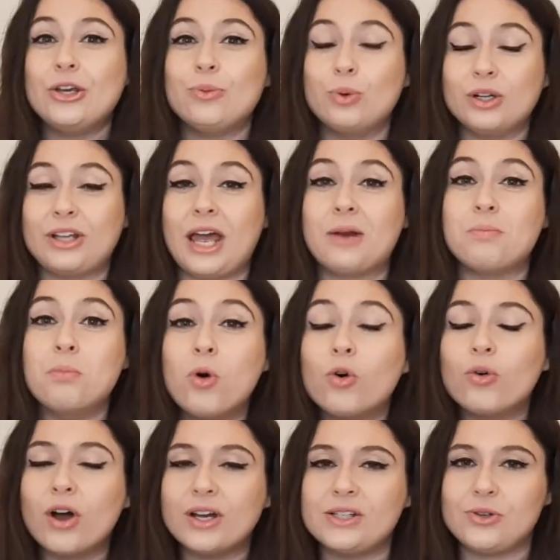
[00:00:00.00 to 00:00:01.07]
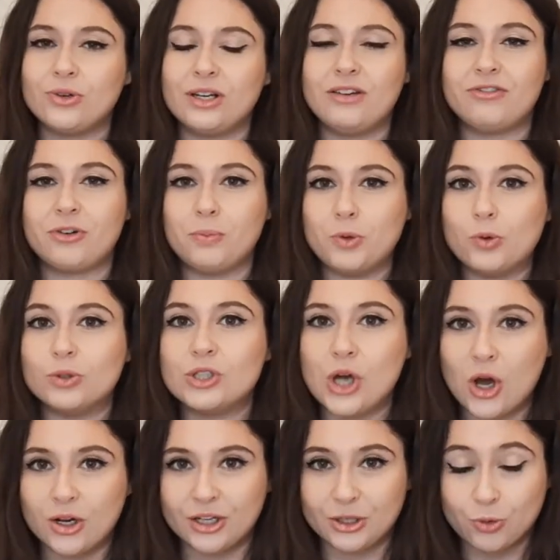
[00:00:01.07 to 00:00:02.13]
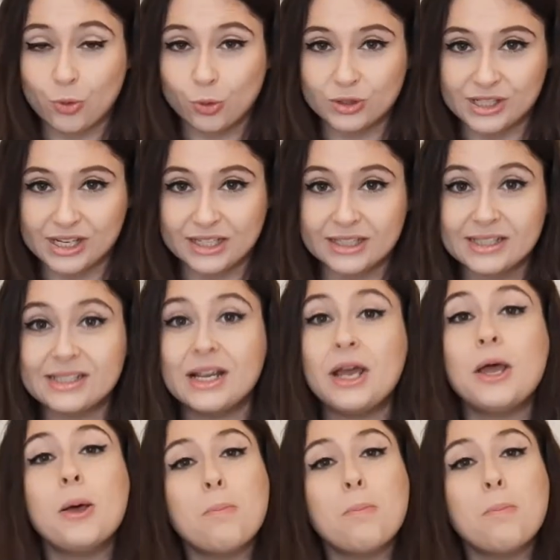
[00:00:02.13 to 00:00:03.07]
will get more eyes on it from your target audience,